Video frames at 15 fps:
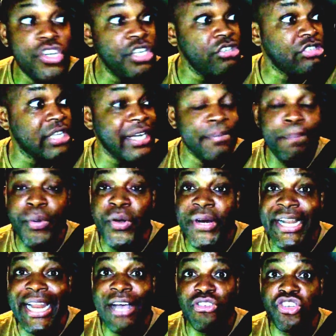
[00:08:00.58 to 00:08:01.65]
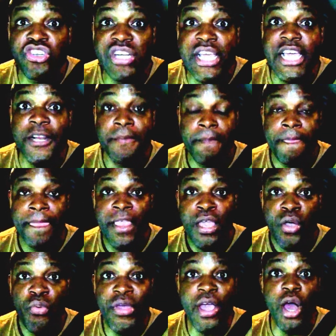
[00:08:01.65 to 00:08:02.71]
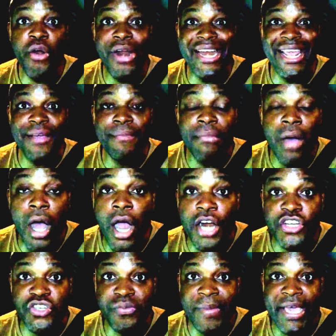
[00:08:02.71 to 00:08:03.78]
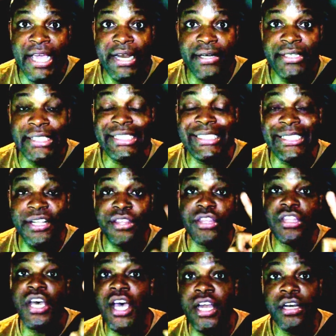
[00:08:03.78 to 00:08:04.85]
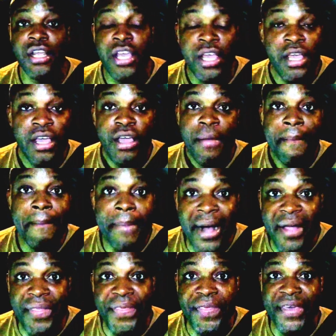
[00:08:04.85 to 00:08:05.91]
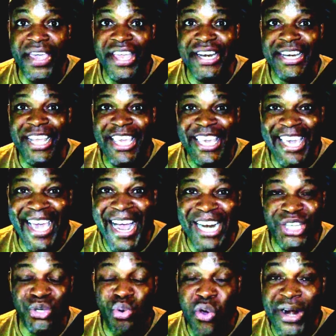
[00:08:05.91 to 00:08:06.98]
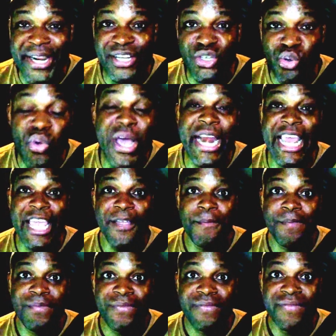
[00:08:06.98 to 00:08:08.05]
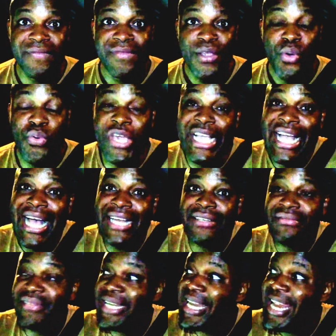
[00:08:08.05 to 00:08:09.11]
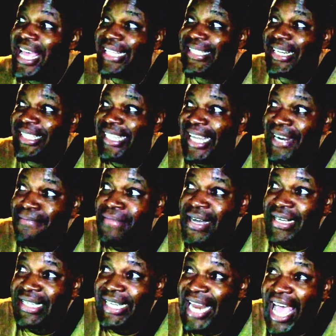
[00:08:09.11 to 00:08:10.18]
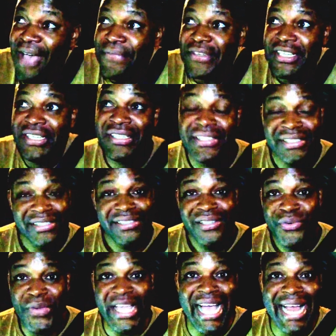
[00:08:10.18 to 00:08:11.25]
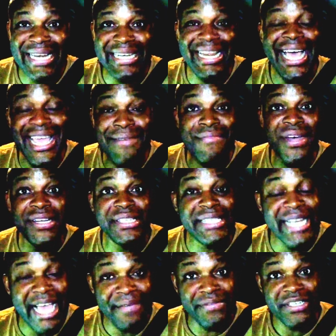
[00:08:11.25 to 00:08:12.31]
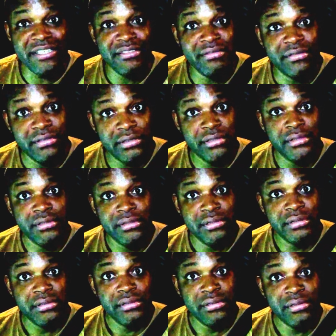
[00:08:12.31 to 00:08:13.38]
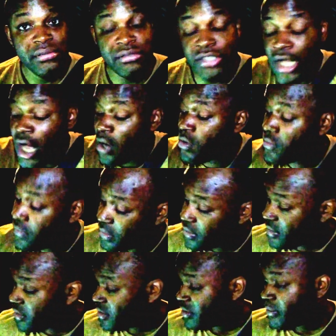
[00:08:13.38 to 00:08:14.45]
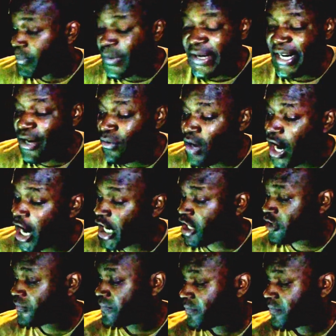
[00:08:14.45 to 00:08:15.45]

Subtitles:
You need to start putting out shit. We already in March, man. This is the third month in the year 2020. We got less than 10 months left. We got 9 months left. So, put in work.